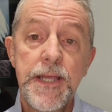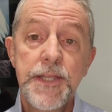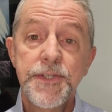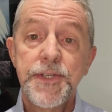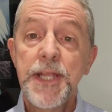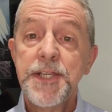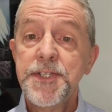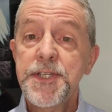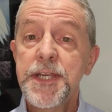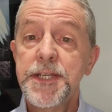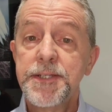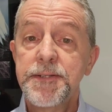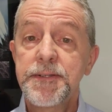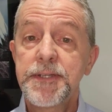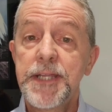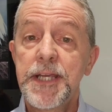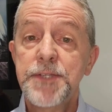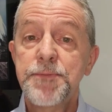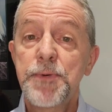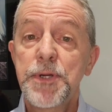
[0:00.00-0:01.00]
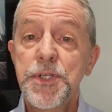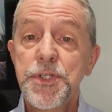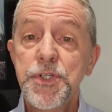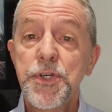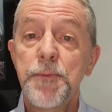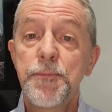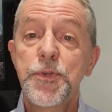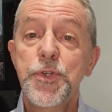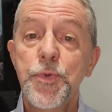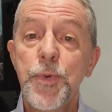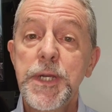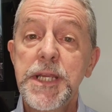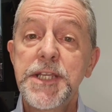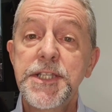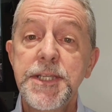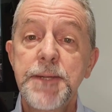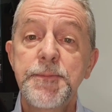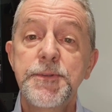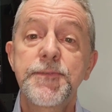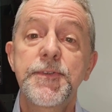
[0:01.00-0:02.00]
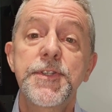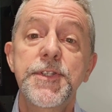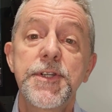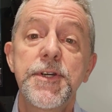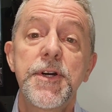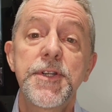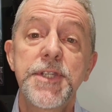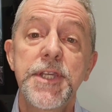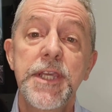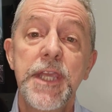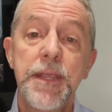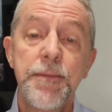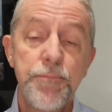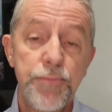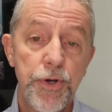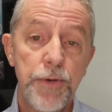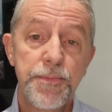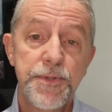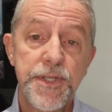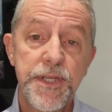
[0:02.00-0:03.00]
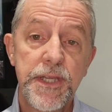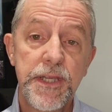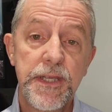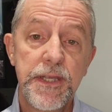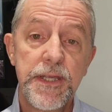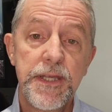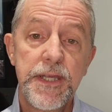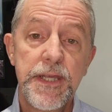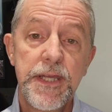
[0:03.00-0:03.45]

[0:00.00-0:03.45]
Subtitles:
So that's it. That's my top 20 tips for starting in property.